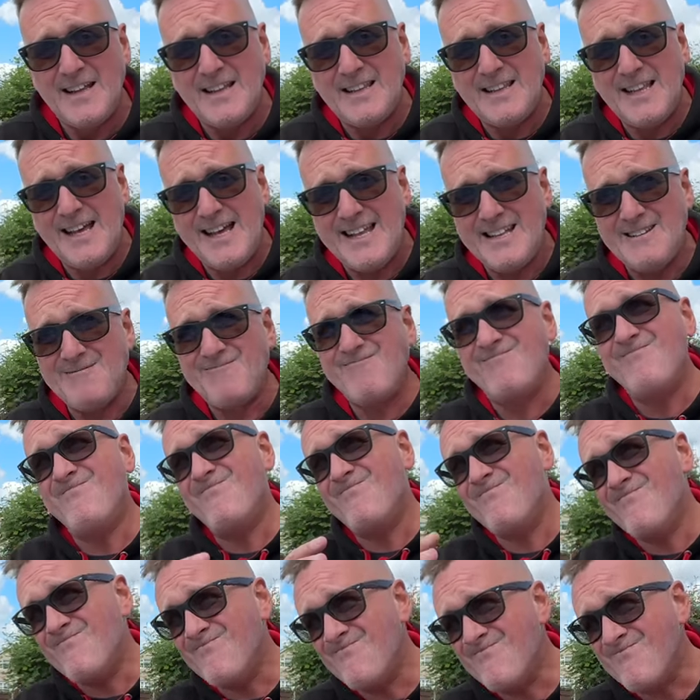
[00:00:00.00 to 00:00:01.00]
then
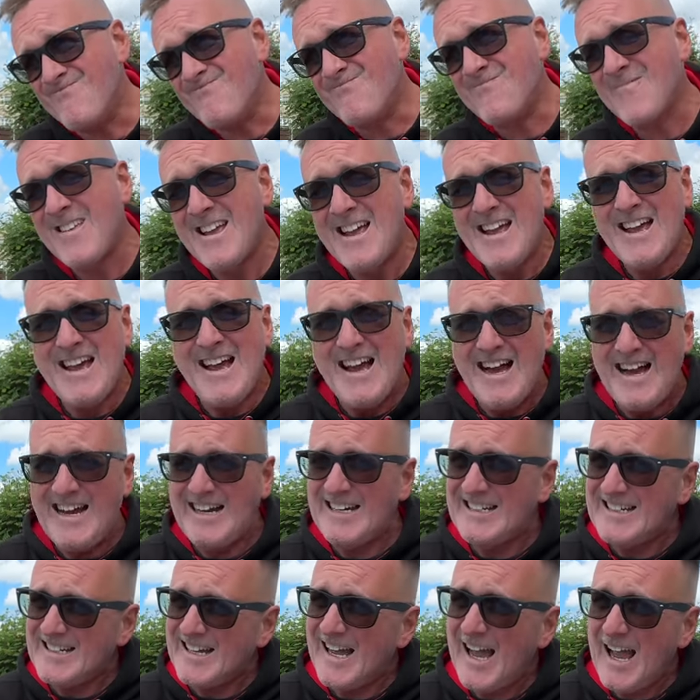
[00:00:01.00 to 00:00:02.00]
Mm,
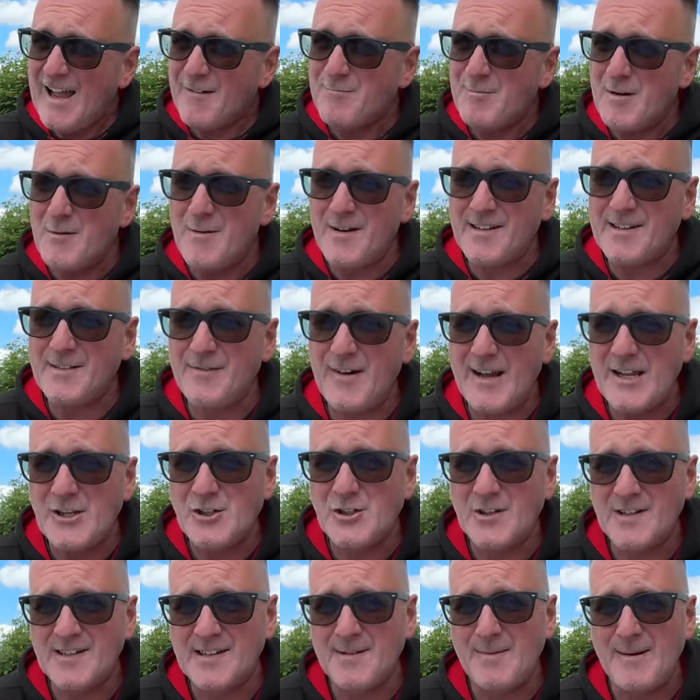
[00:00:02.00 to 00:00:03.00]
I have my
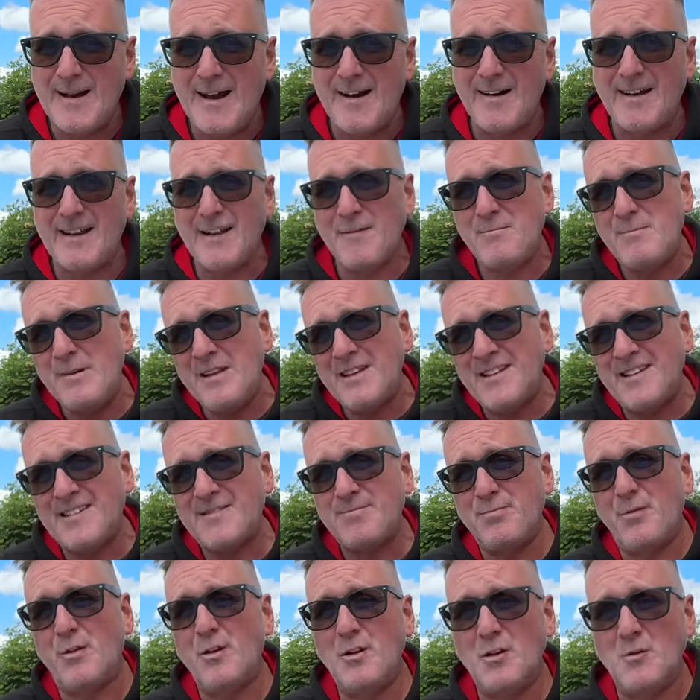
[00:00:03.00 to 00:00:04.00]
reservations about, and I've been
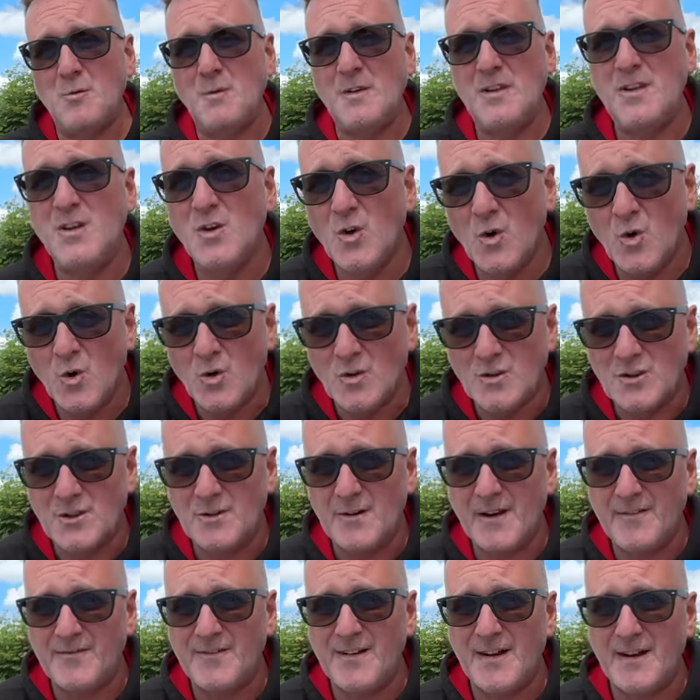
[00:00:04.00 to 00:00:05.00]
spoilt with Yorkshire,
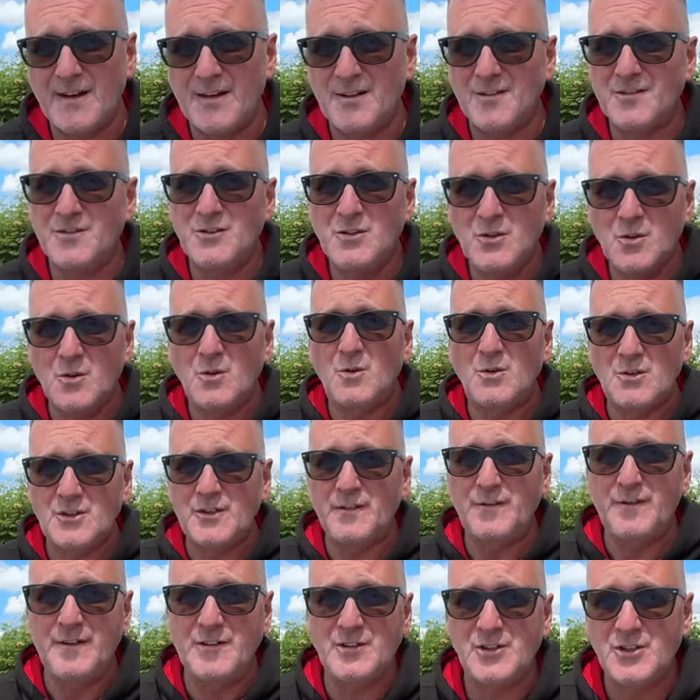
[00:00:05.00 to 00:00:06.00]
haven't I, because Yorkshire
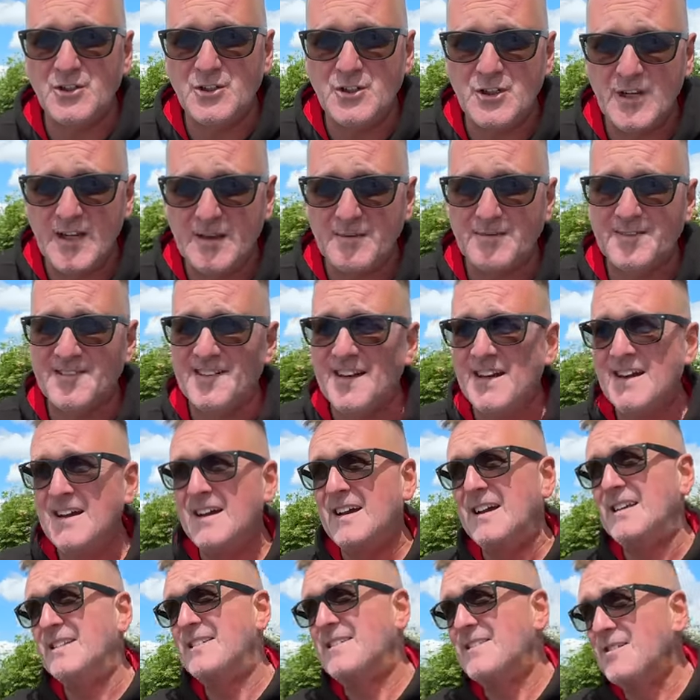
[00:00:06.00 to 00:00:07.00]
fish and chips
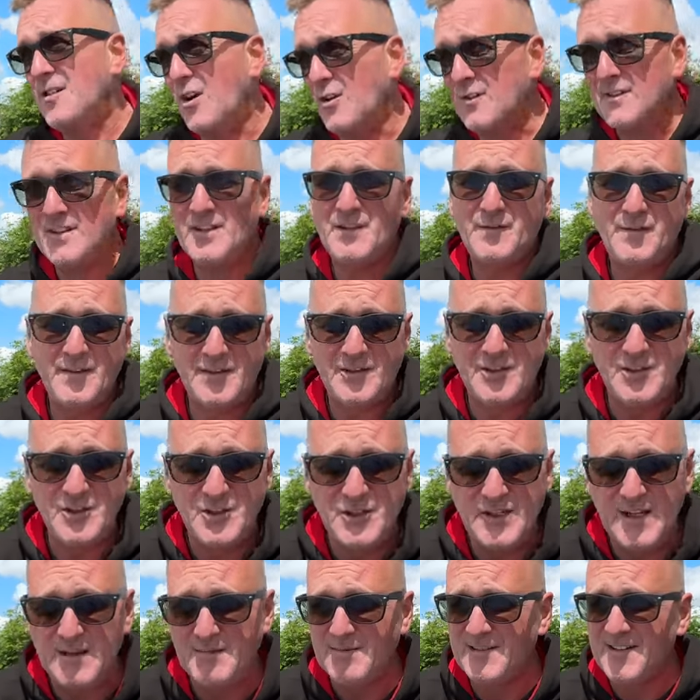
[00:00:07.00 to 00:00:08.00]
and Scottish fish and
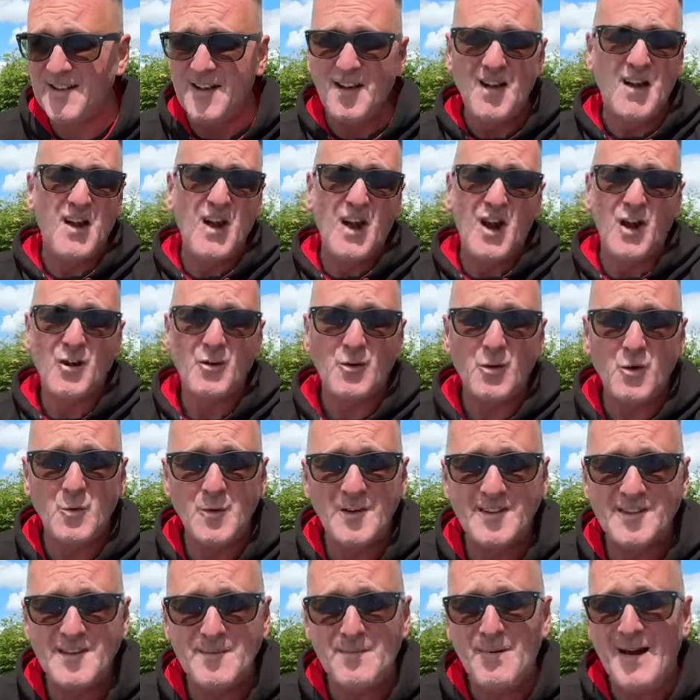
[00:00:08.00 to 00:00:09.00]
chips are
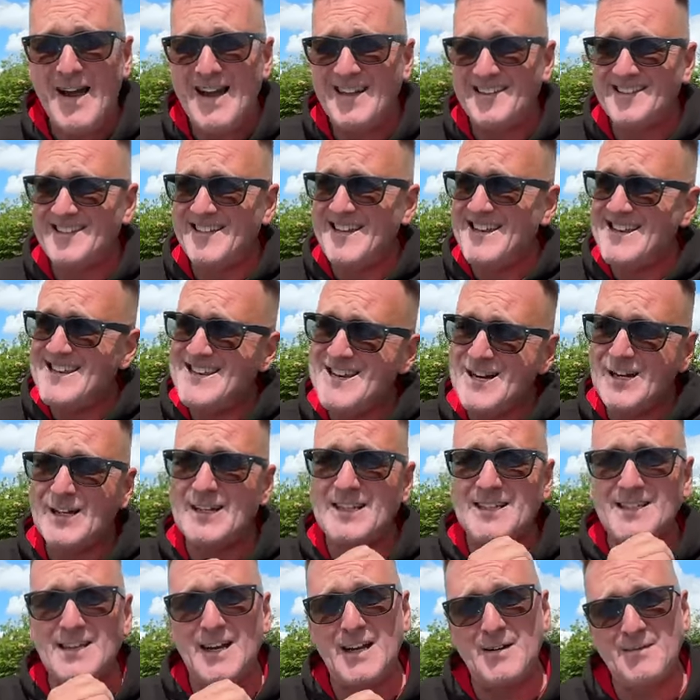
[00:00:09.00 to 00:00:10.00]
always the best, and
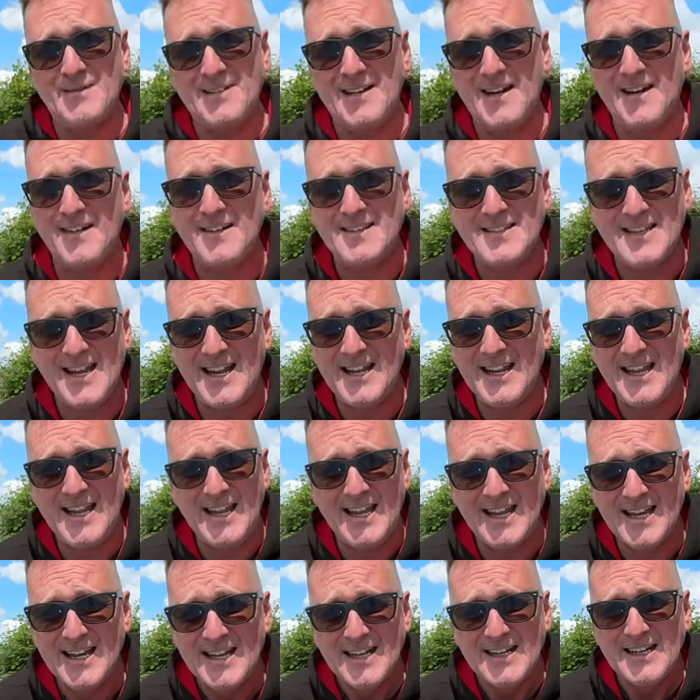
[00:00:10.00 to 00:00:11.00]
nine times out of ten
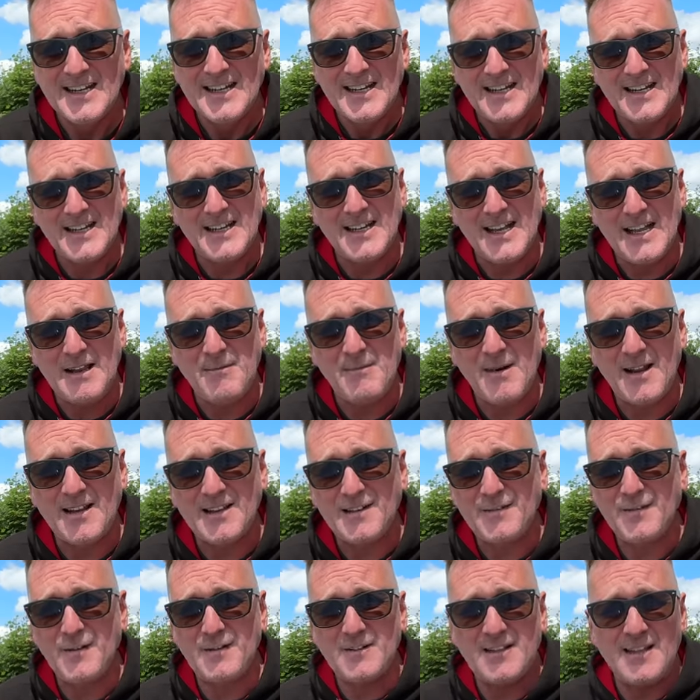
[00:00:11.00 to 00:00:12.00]
here uh, in
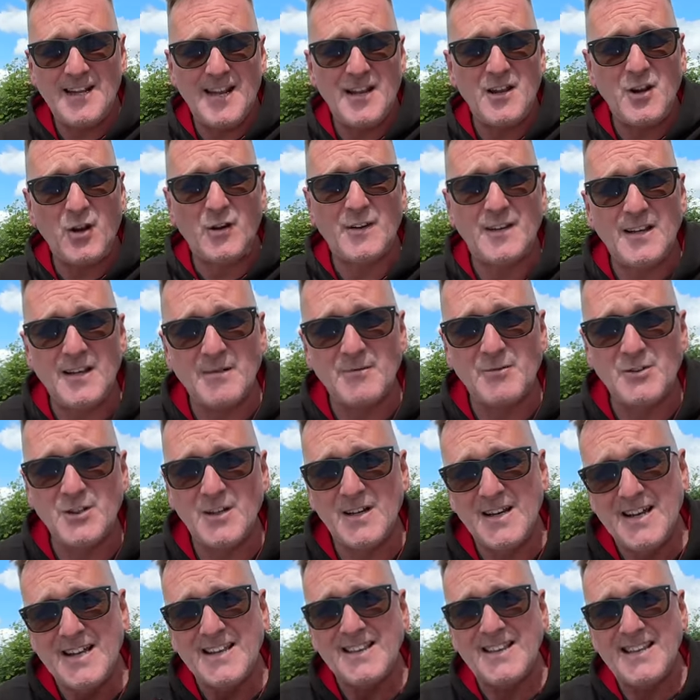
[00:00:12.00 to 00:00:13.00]
Mansfield and in Nottinghamshire
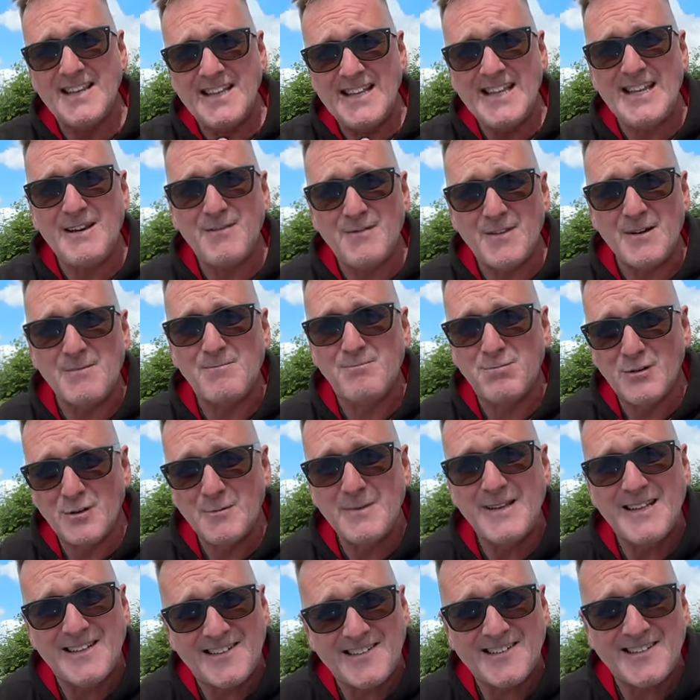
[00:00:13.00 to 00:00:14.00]
they leave the
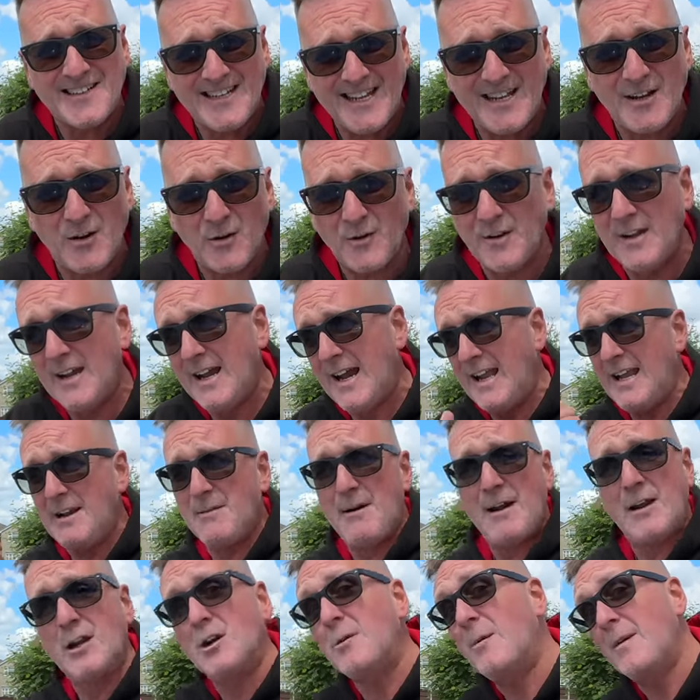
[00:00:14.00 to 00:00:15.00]
blooming skin on.
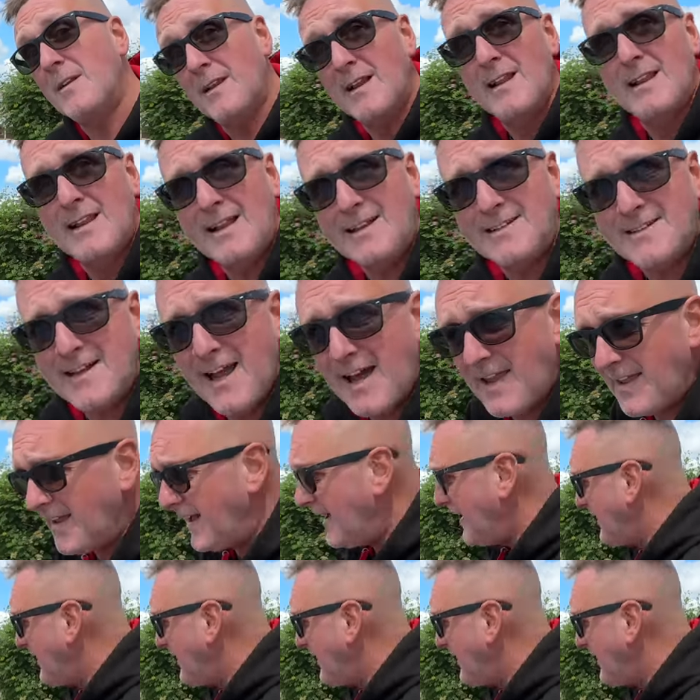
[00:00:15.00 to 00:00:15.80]
Anyway, come on, let's get there.